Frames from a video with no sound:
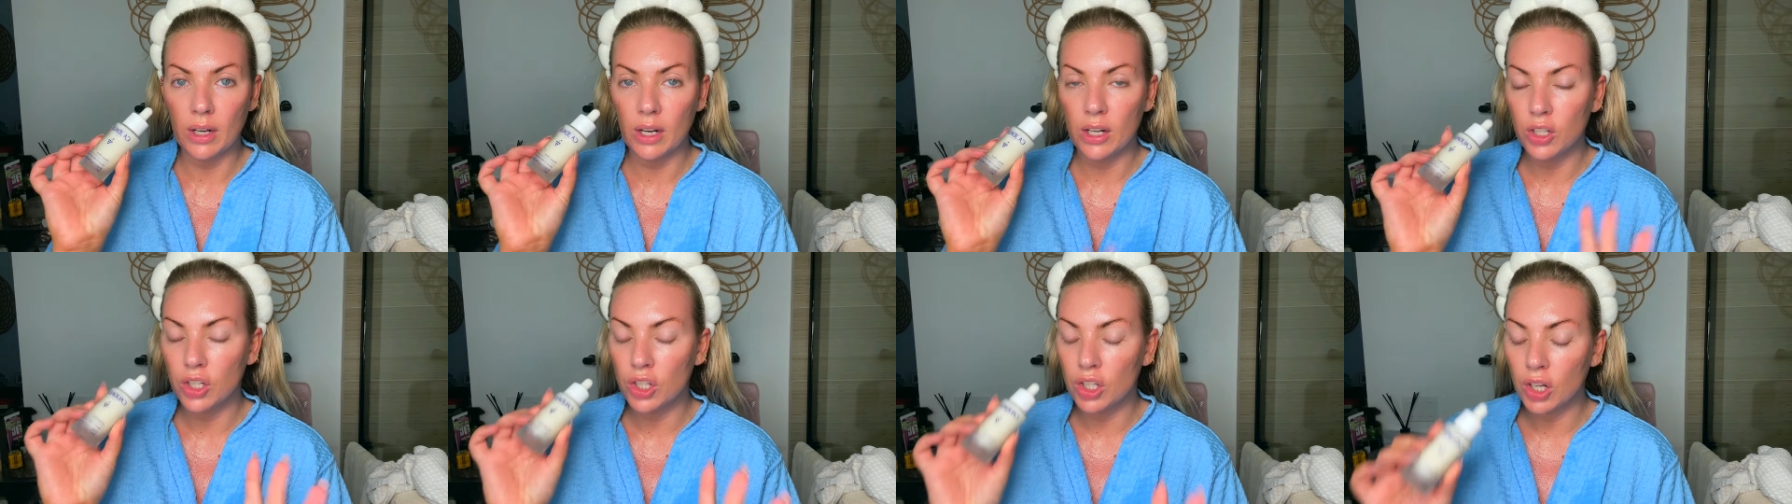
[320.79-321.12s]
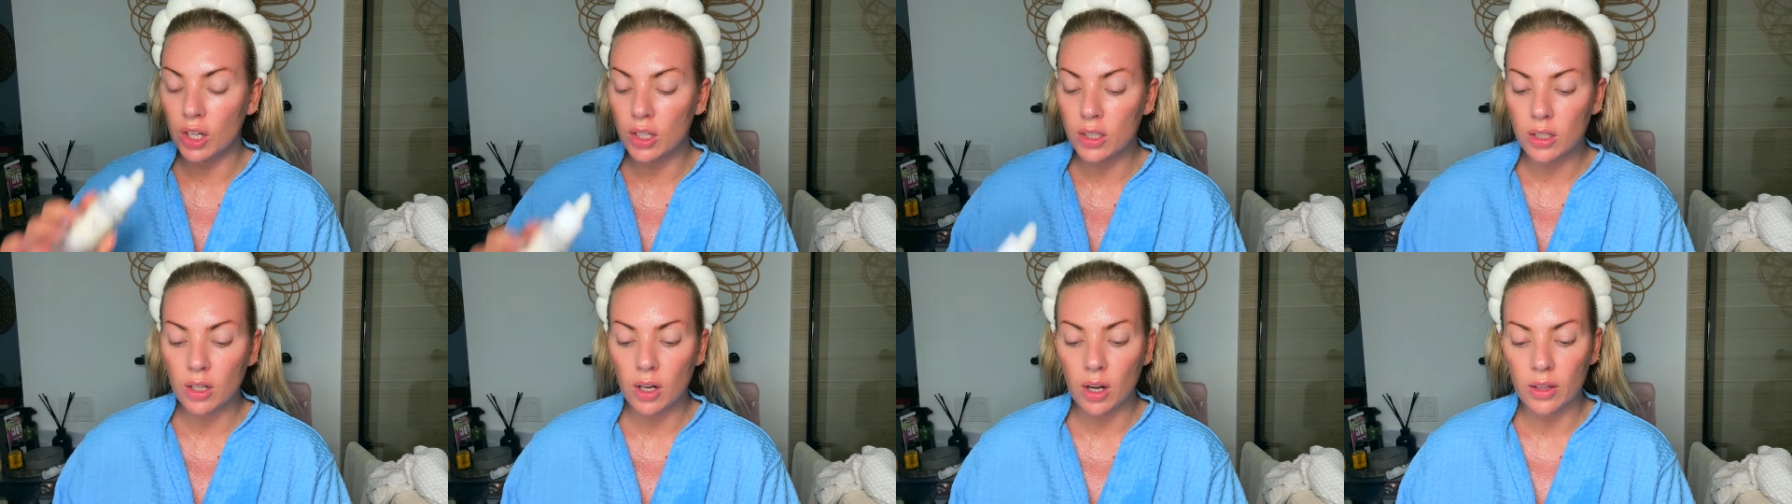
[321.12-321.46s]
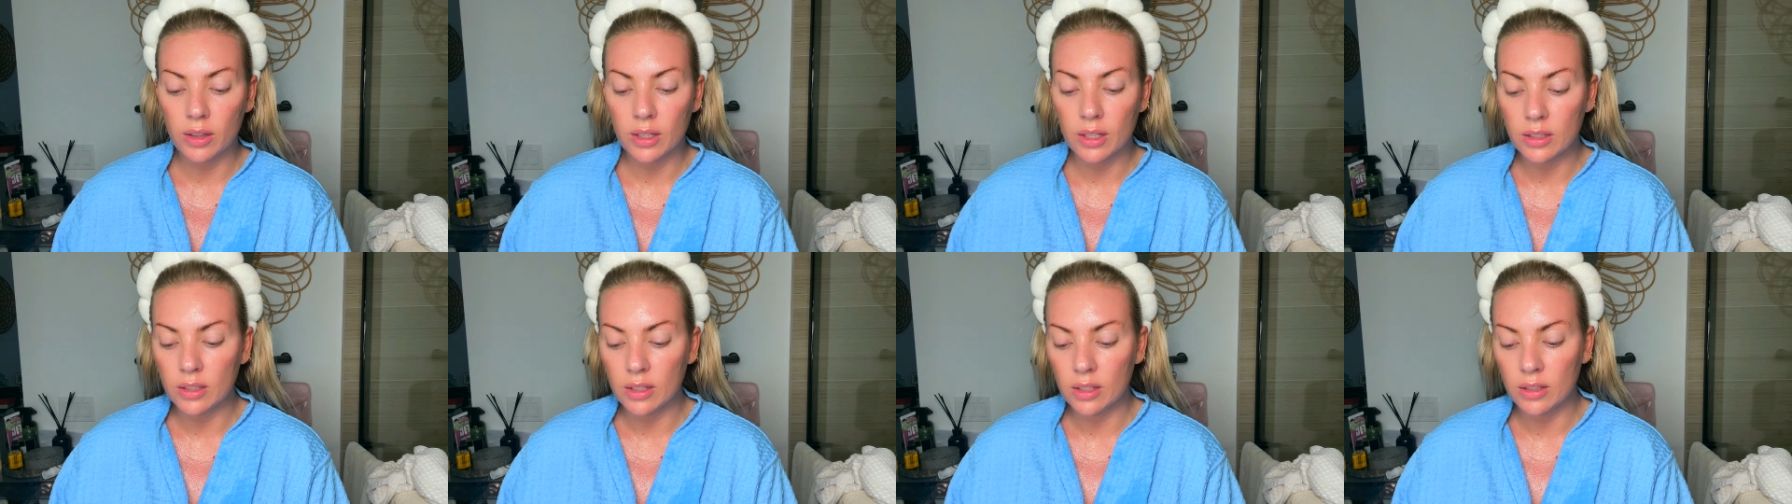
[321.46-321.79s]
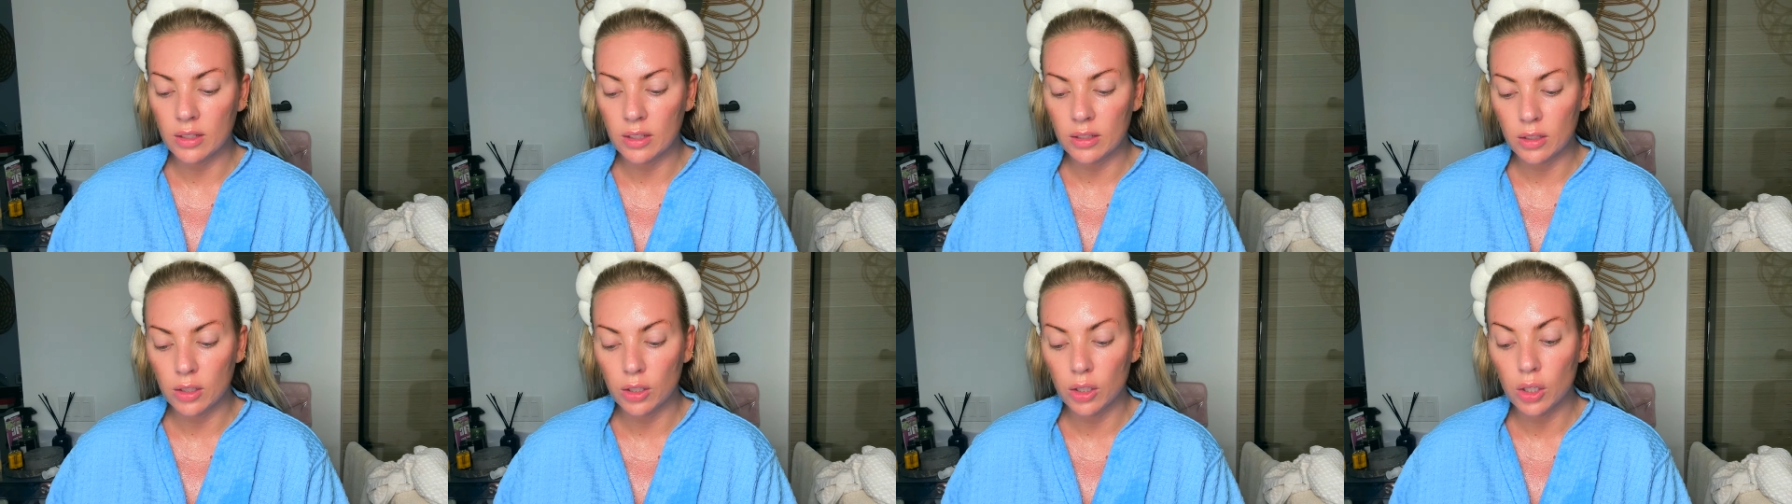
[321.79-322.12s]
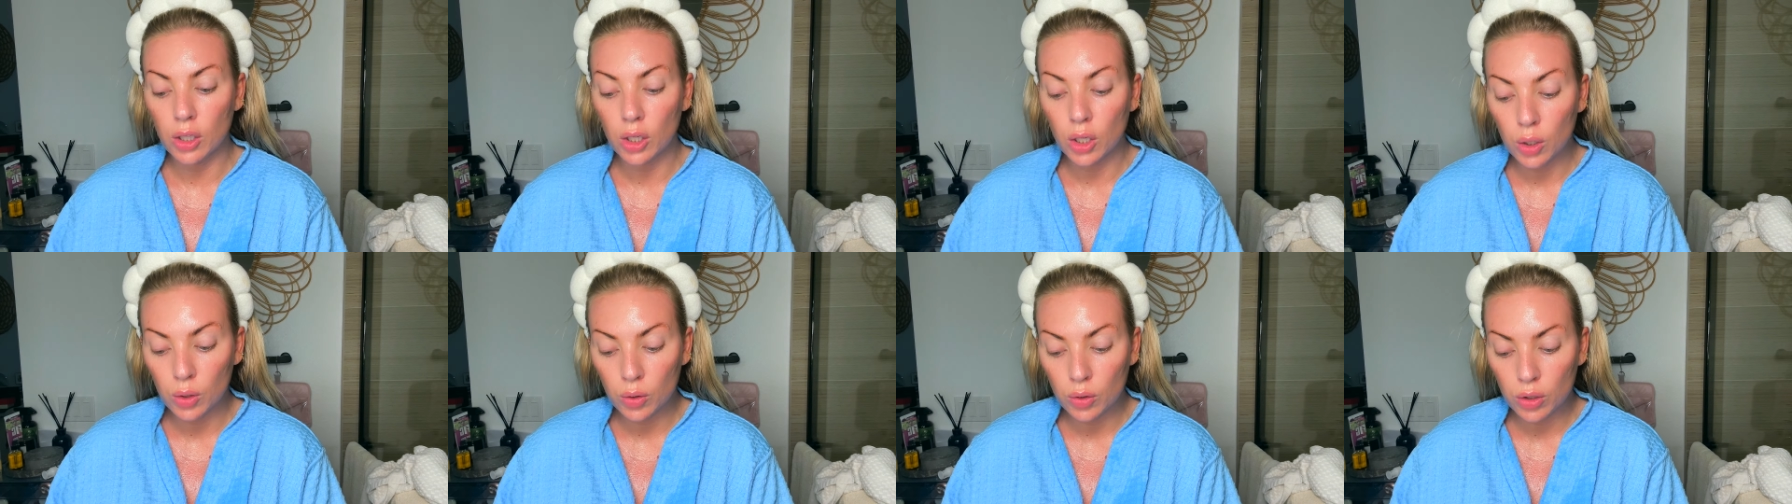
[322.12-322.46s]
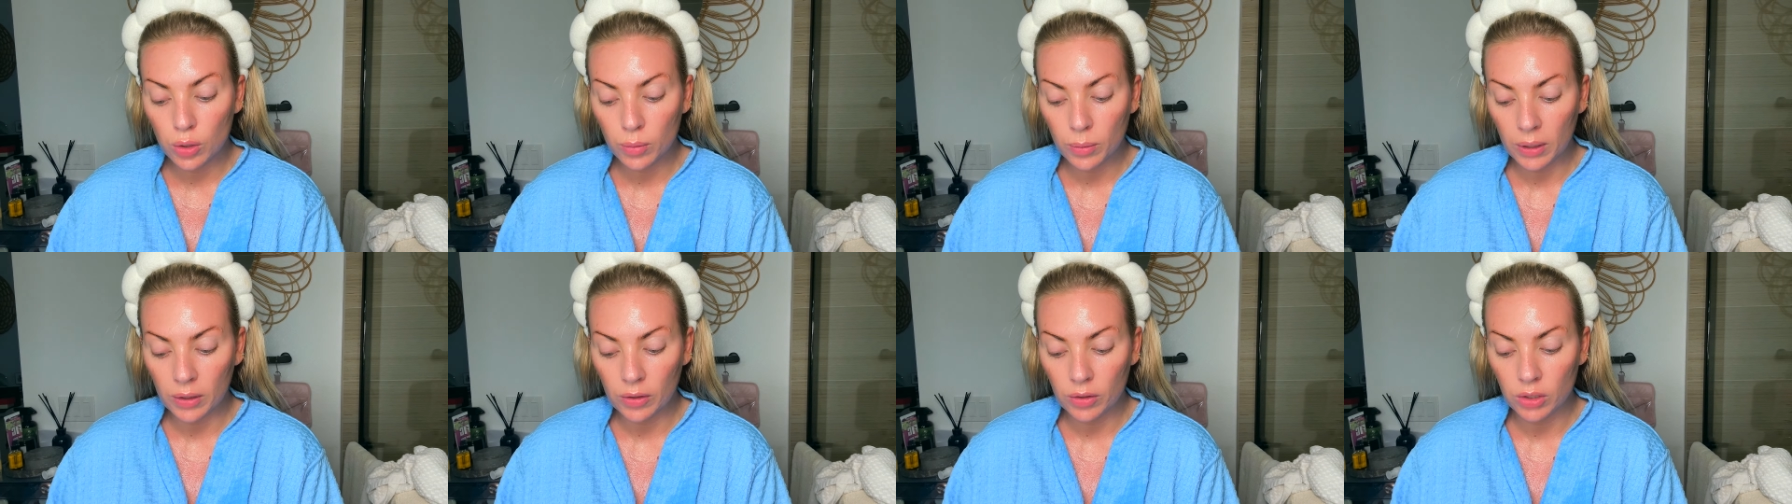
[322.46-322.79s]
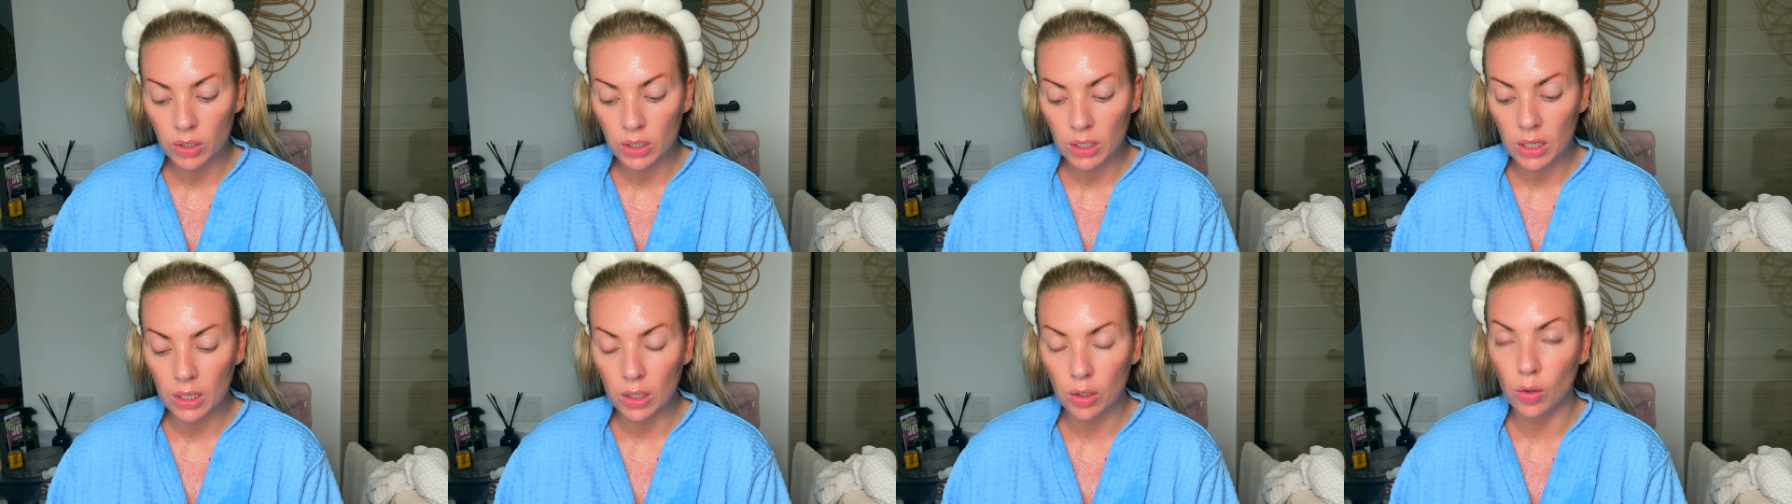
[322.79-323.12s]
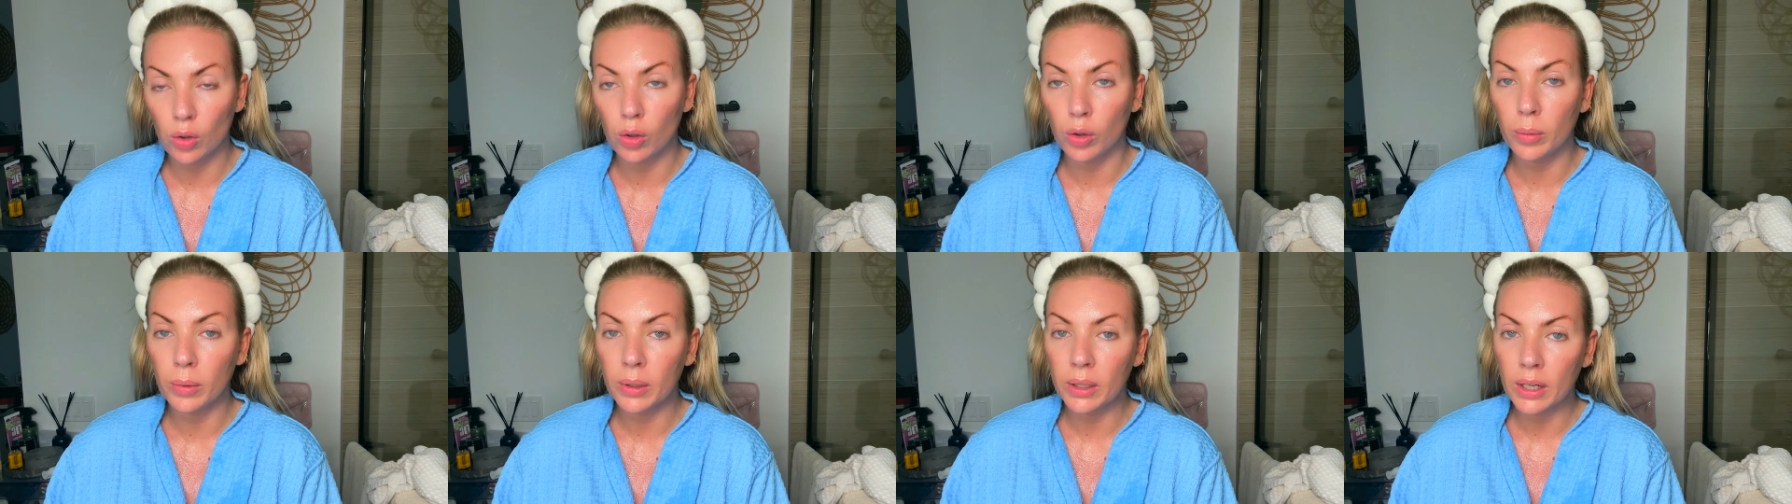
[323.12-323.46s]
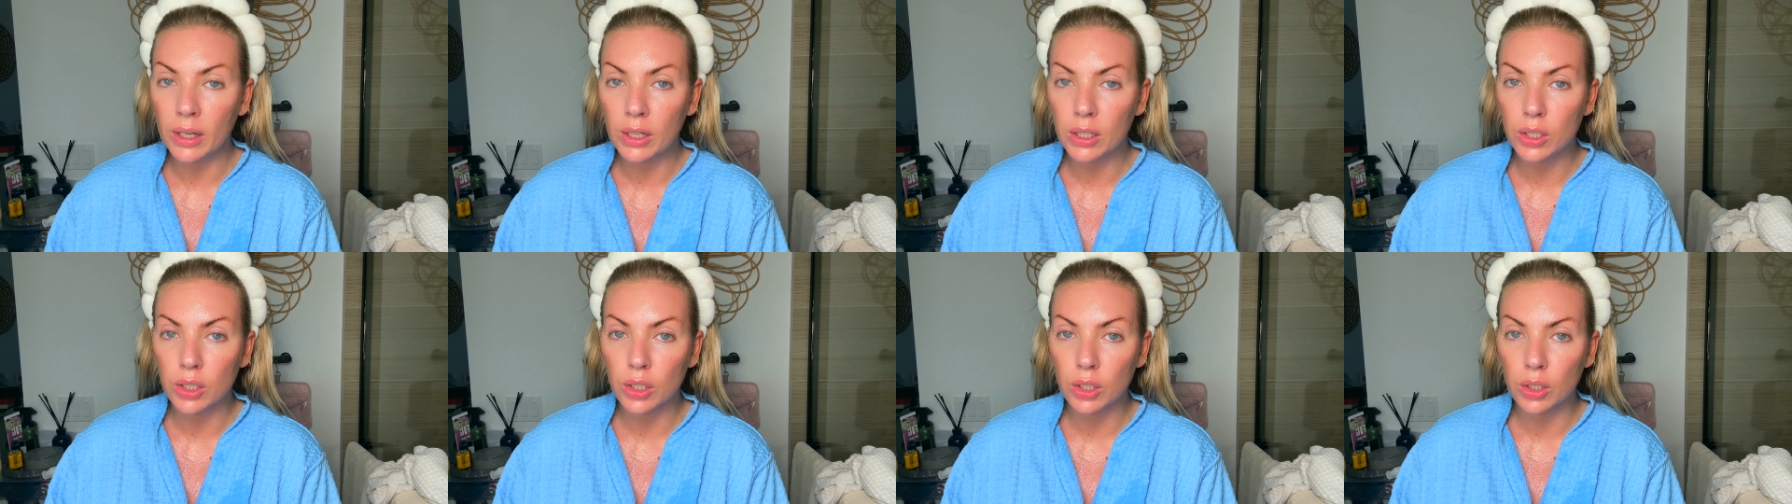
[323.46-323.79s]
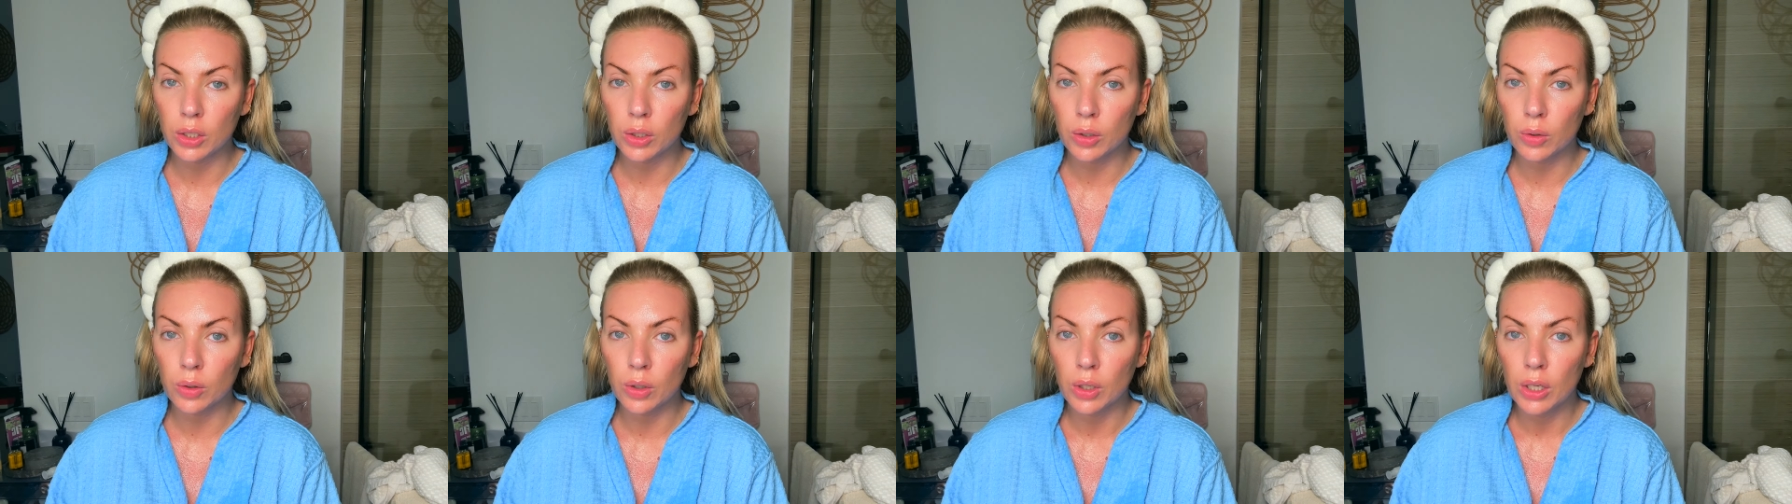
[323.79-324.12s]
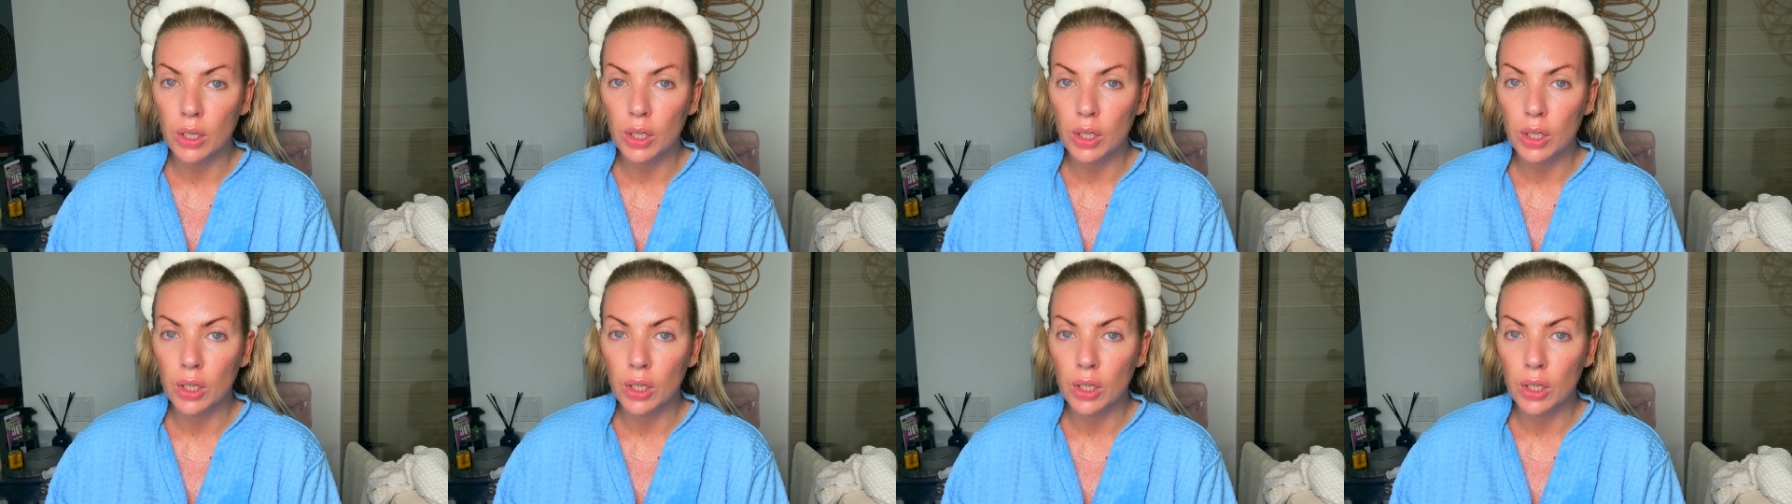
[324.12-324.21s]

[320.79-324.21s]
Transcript: I just got this. This is new to my routine. Normally I do